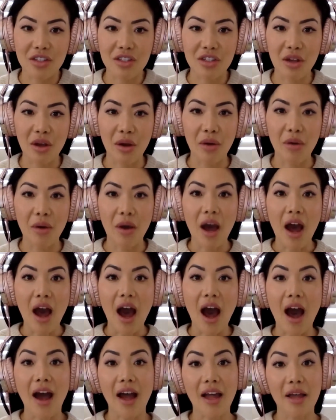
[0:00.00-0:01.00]
So
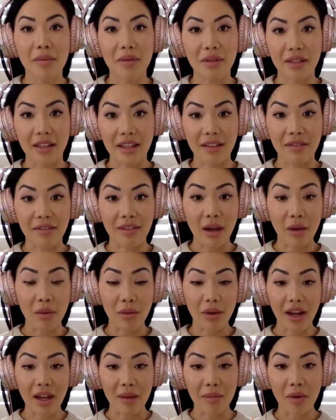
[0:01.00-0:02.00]
I believe that
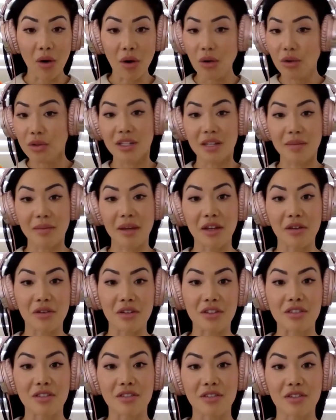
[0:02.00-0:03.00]
when I'm holding my
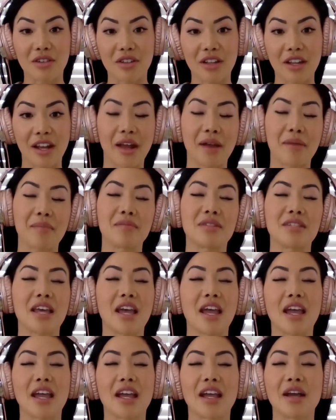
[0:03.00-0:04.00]
crystal and I'm
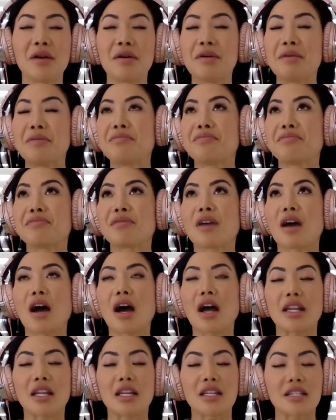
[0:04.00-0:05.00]
saying,
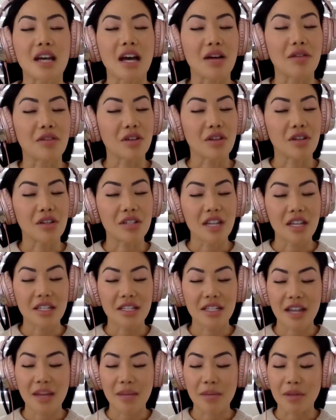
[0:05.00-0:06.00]
I need to have a good day
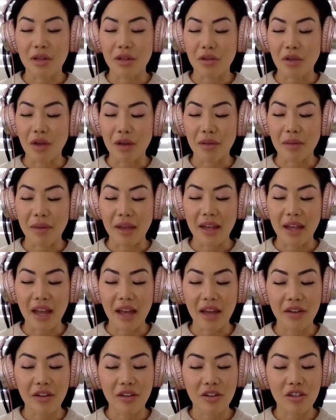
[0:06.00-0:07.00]
today. I'm going to ground my
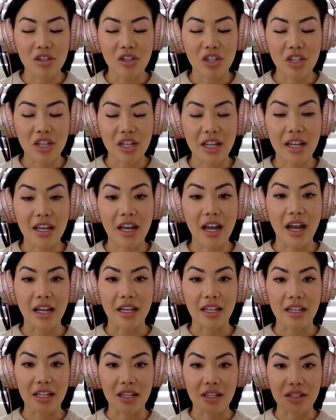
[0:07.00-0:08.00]
energy.
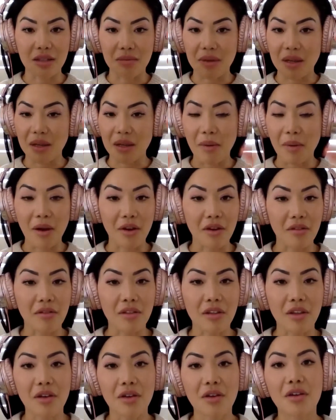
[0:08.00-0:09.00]
I need to be part of
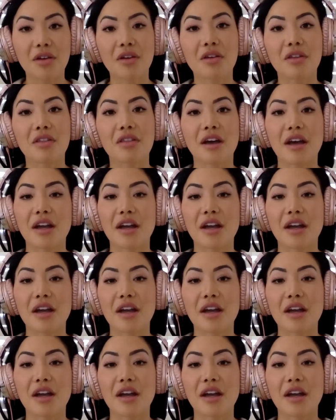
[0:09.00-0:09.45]
the earth.